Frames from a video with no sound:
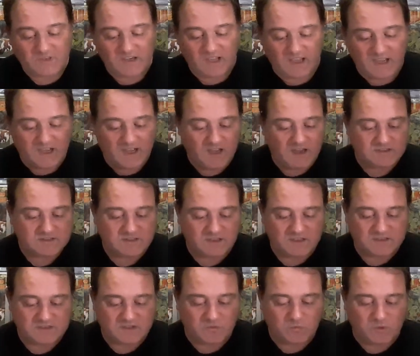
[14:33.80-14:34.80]
So
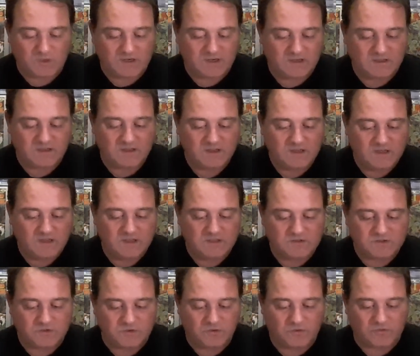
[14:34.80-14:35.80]
let's see, 1,
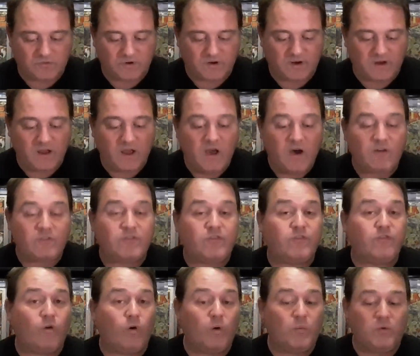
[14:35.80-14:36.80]
2, 3,
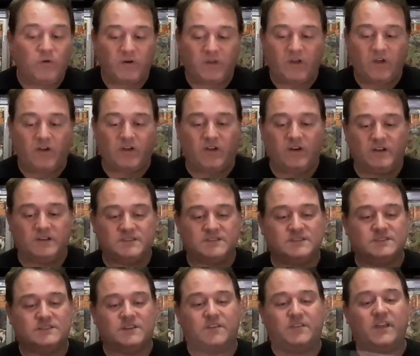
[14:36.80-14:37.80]
4 more to go, guys.
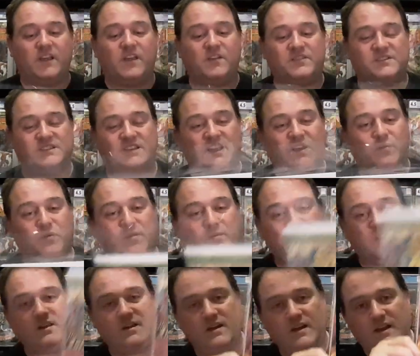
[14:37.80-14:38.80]
So thank you for sticking with
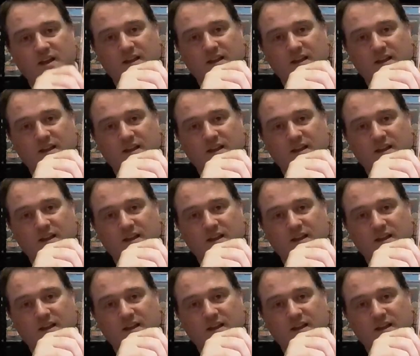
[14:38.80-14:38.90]
me.